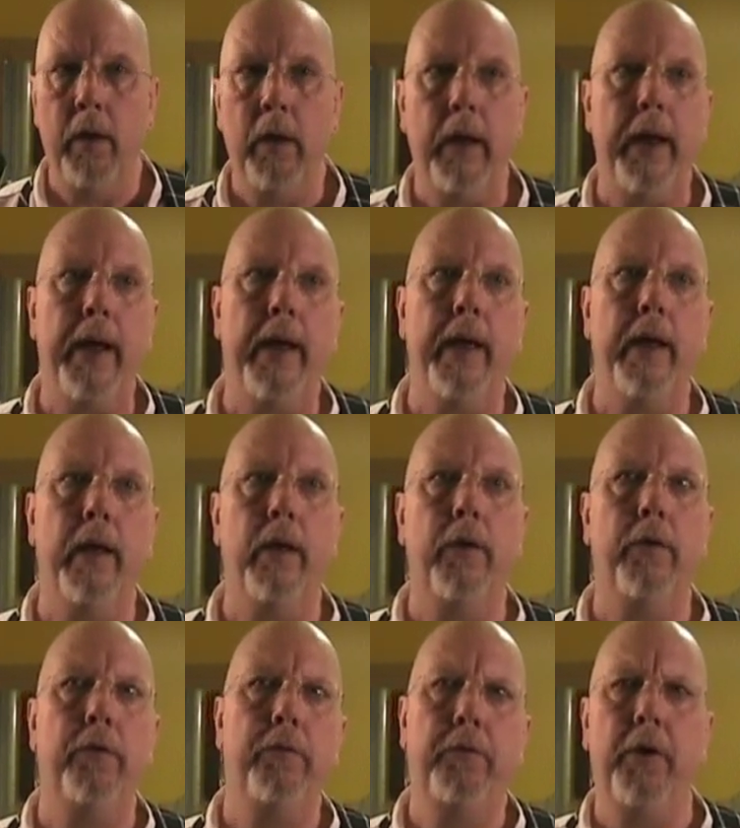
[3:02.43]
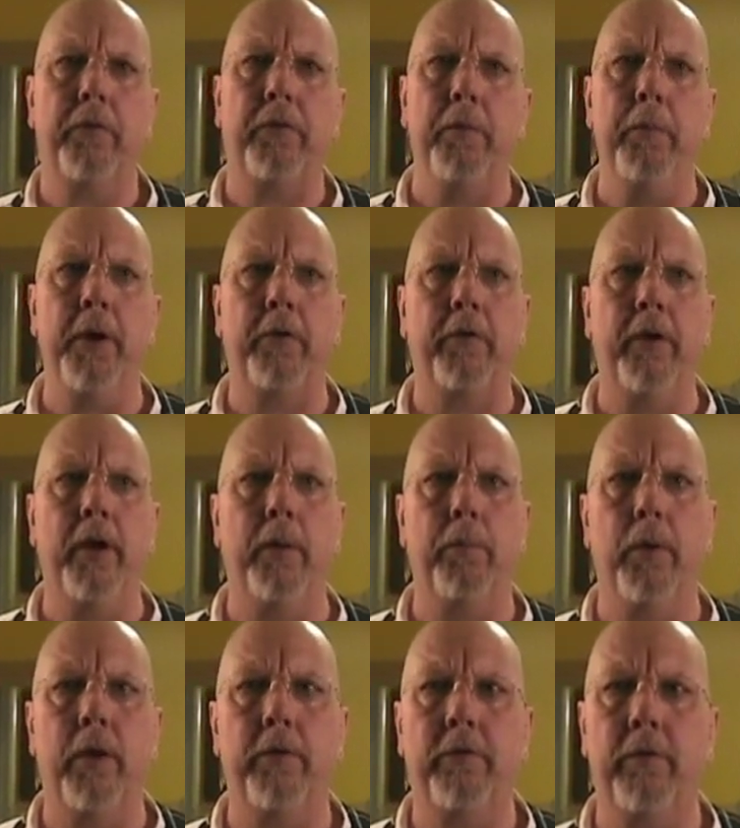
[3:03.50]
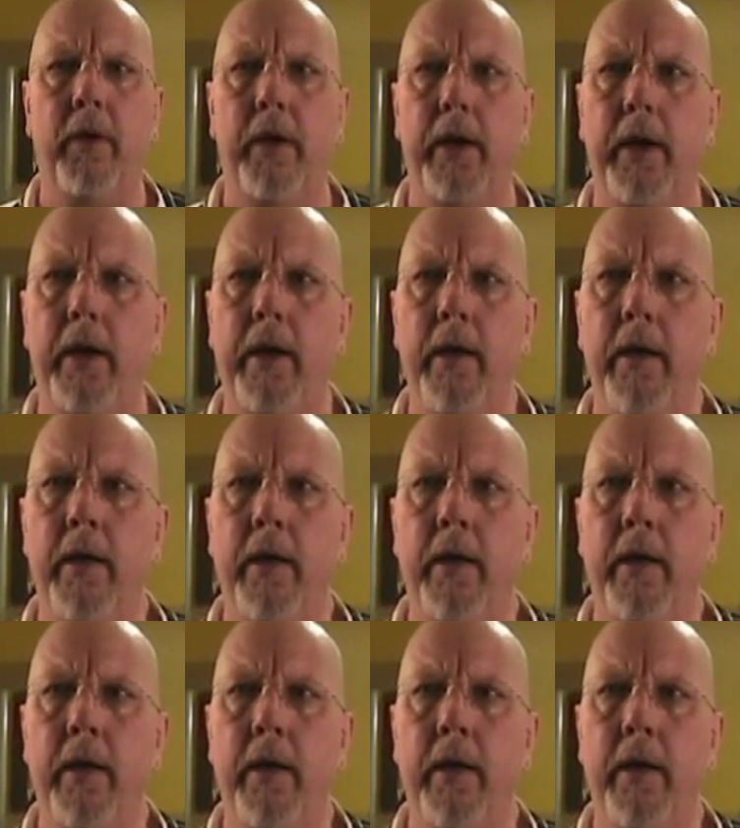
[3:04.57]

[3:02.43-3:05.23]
And just to mix it up, let's say